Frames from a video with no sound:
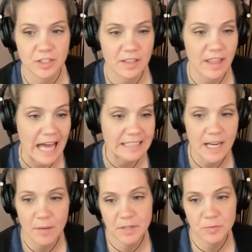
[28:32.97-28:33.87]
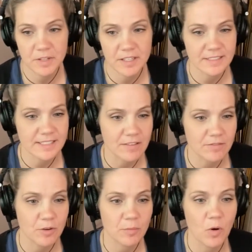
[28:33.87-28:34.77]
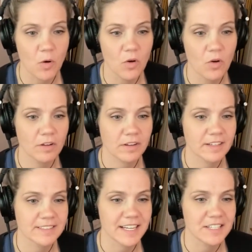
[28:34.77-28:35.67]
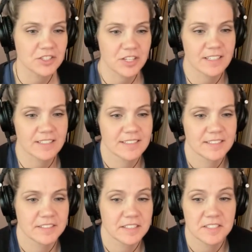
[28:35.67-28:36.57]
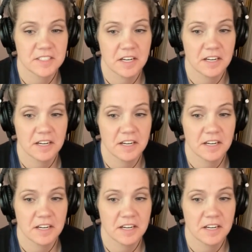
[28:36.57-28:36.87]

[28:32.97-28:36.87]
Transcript: that topic with a 10 foot pole because I just, it's,